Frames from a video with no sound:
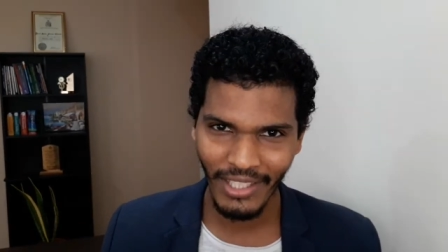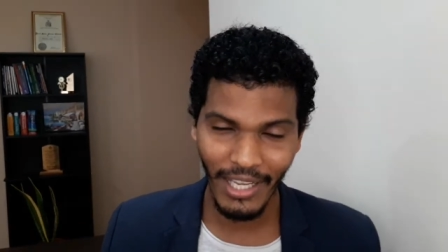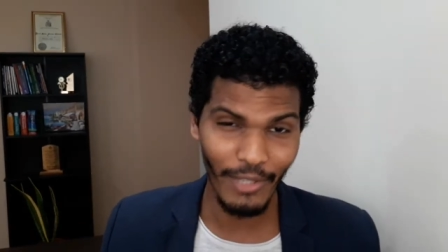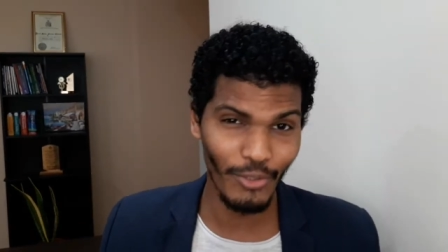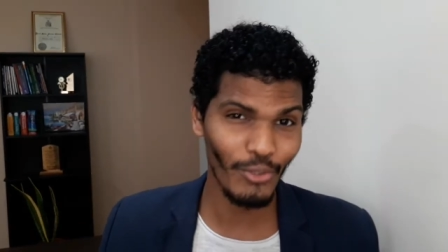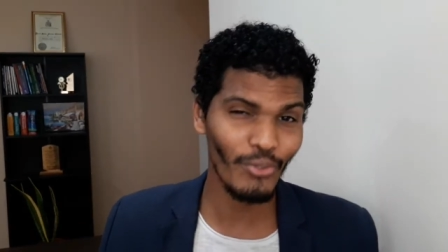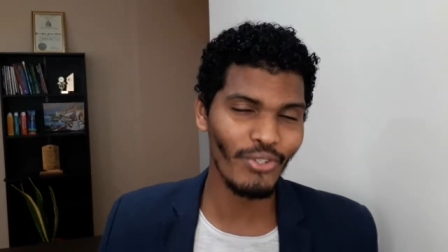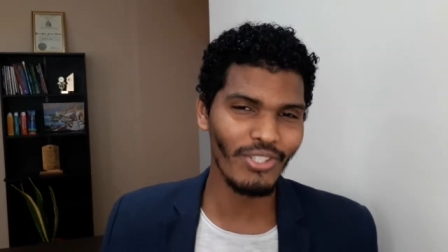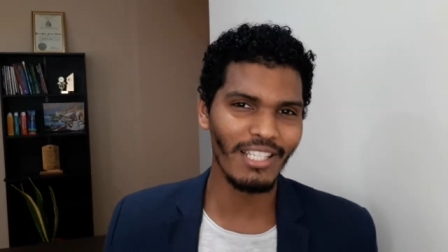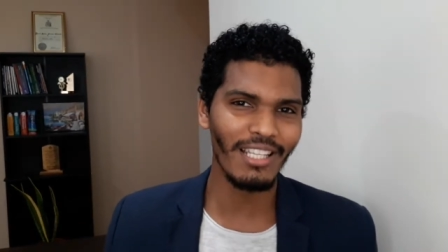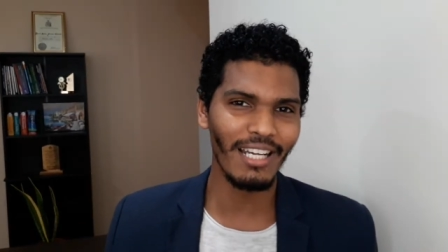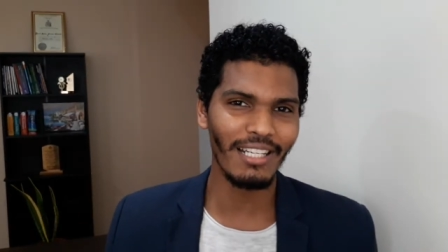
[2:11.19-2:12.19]
And do you
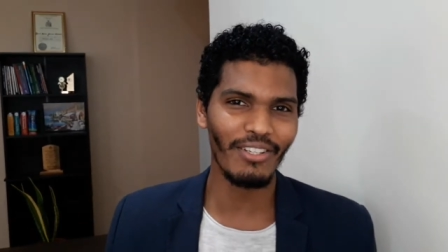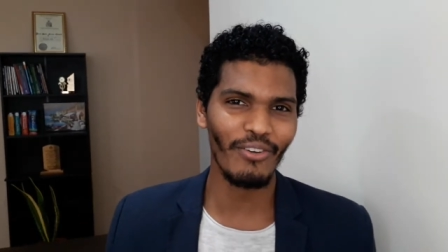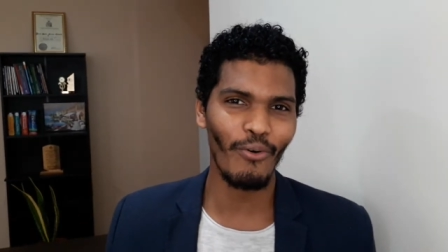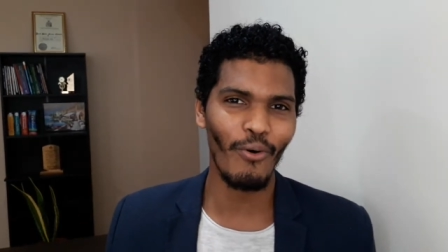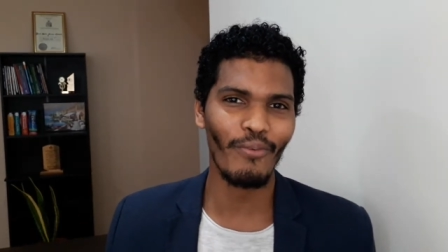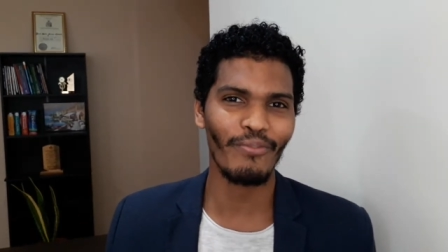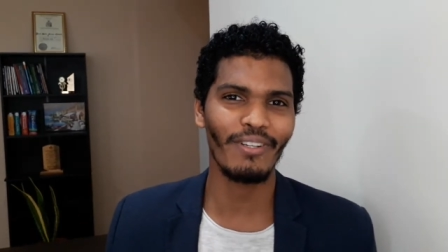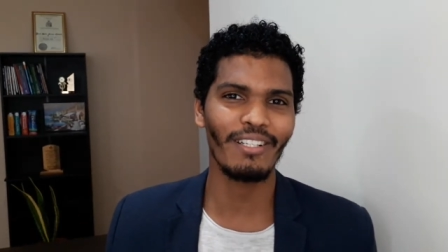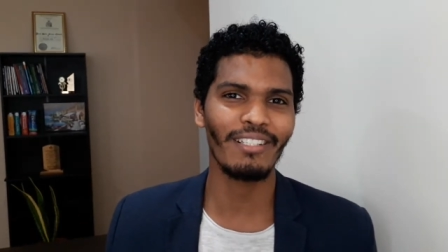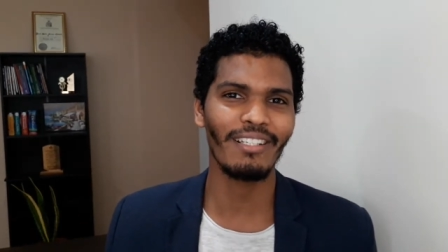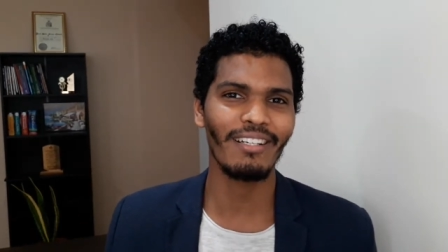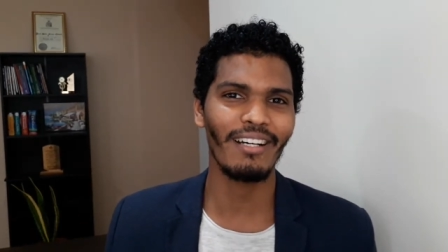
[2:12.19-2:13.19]
see that
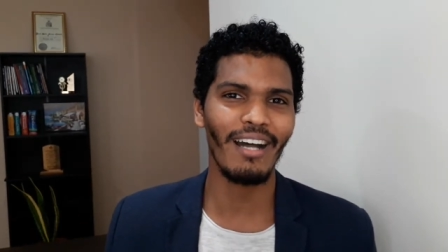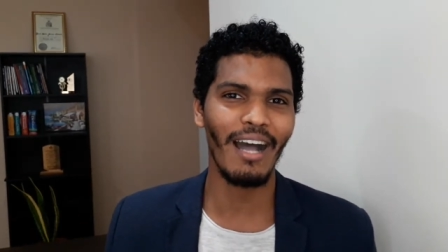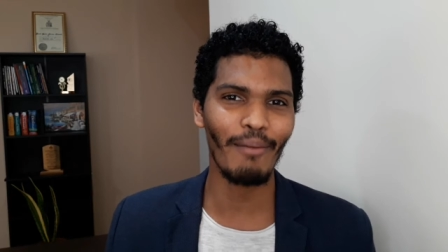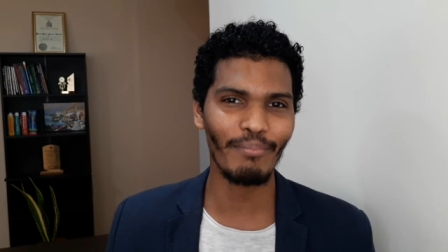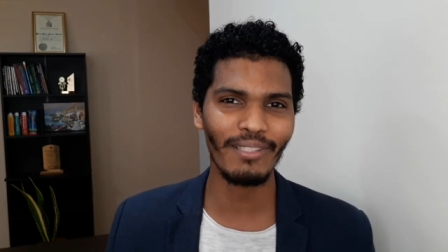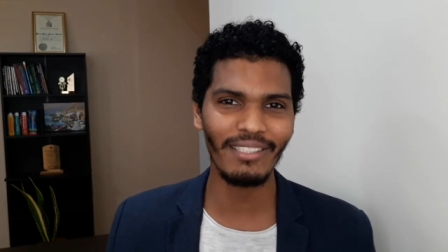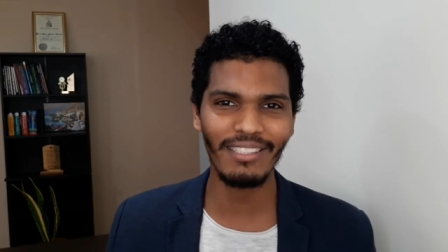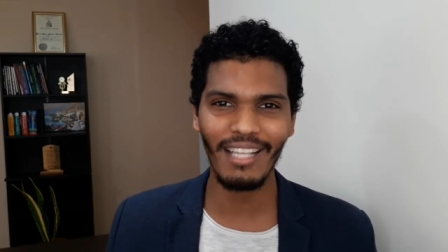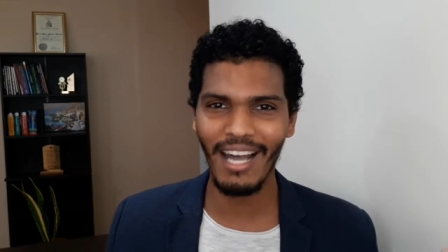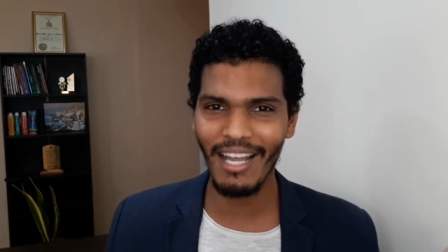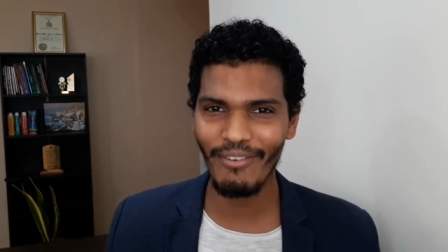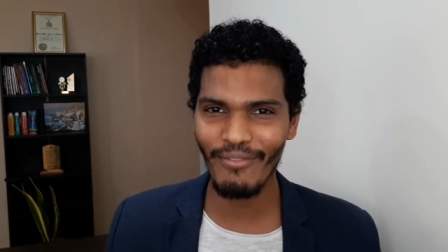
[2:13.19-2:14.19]
often happen
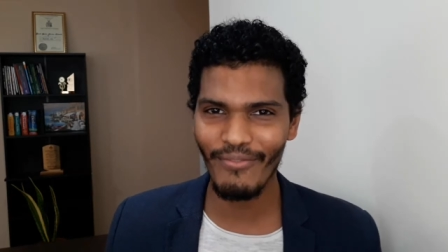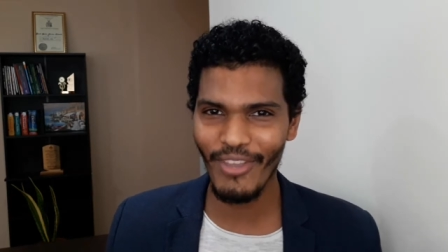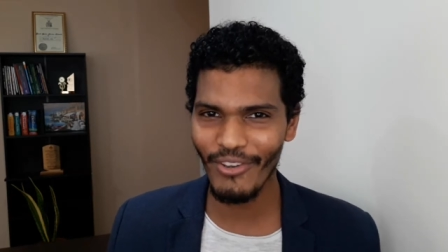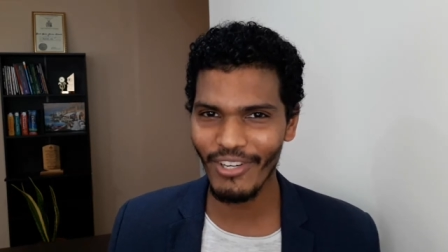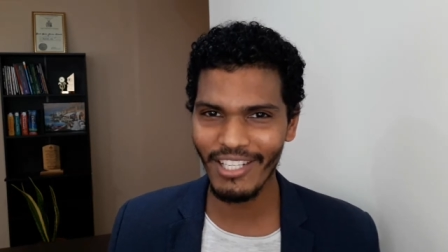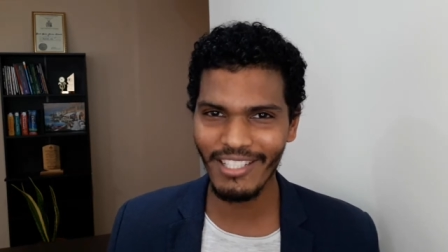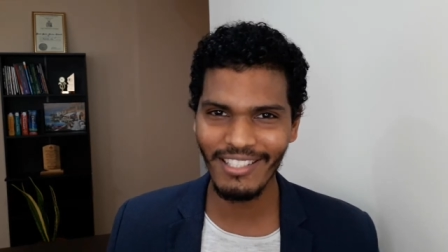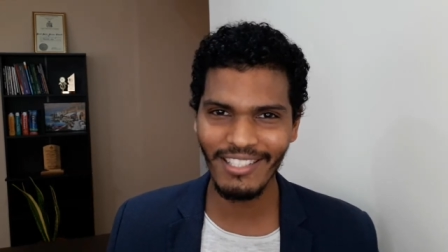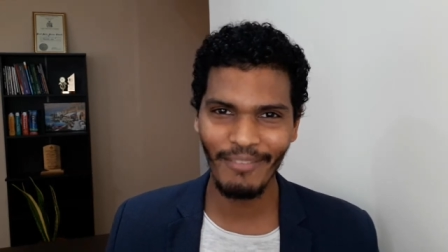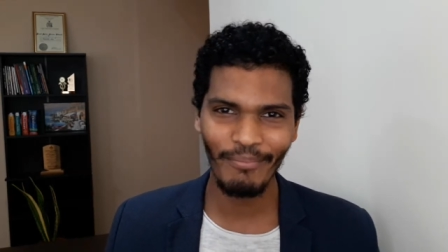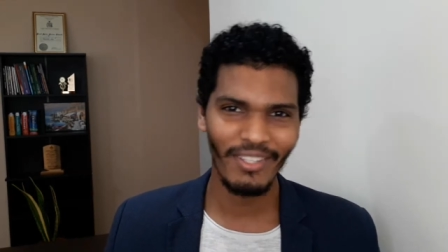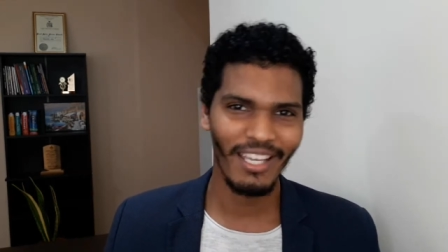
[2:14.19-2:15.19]
at
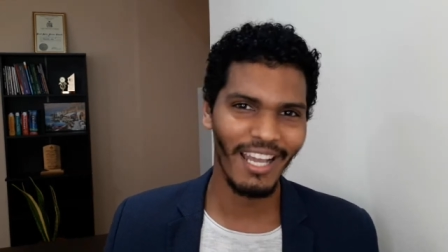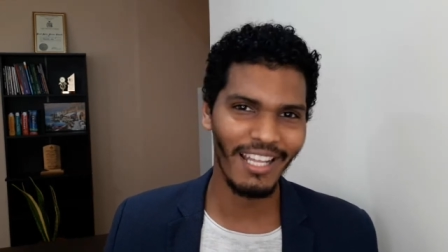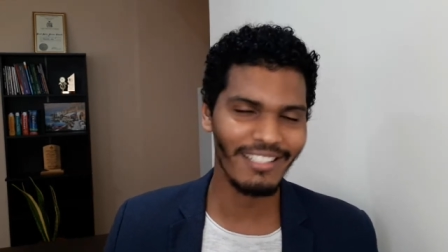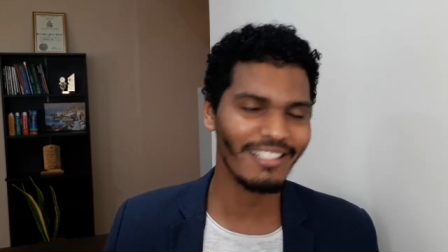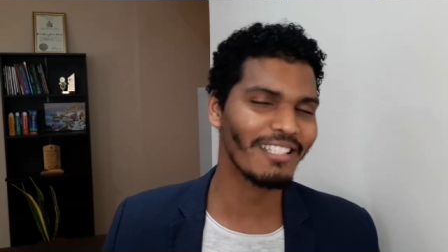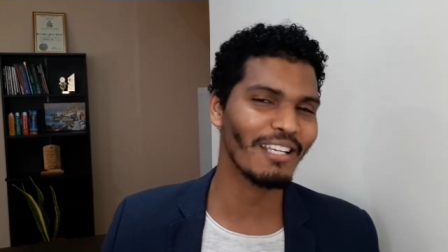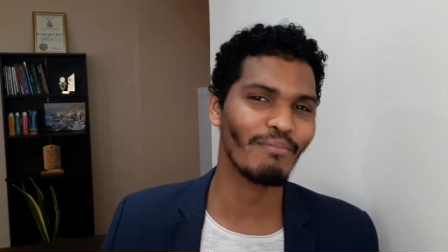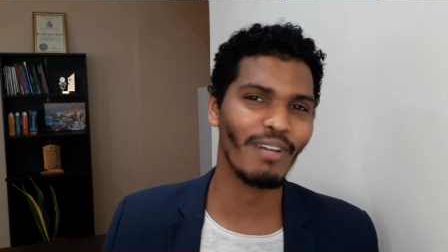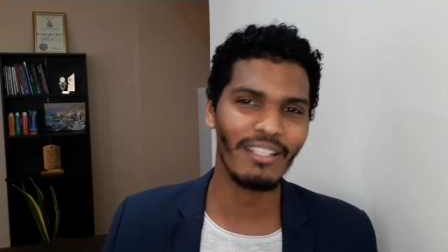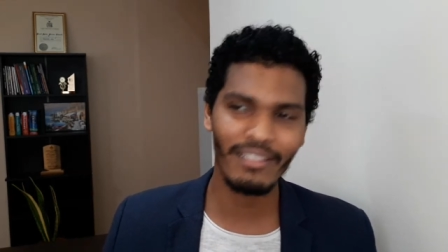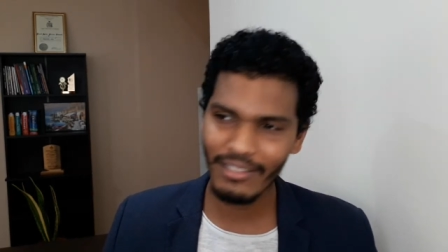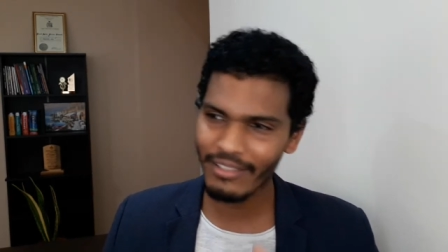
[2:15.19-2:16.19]
various
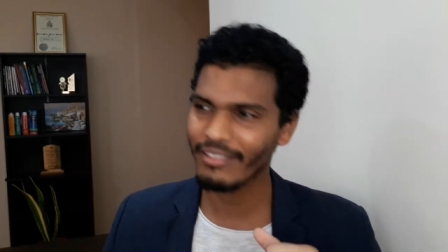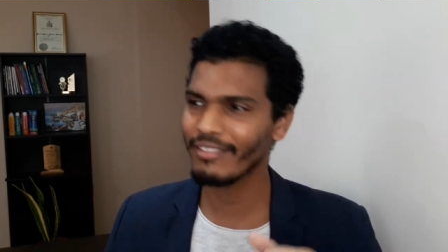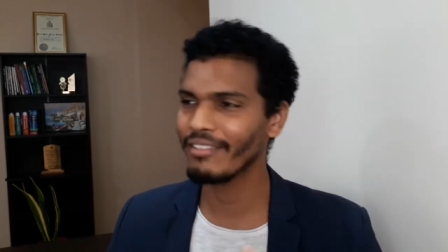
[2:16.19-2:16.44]
entertainment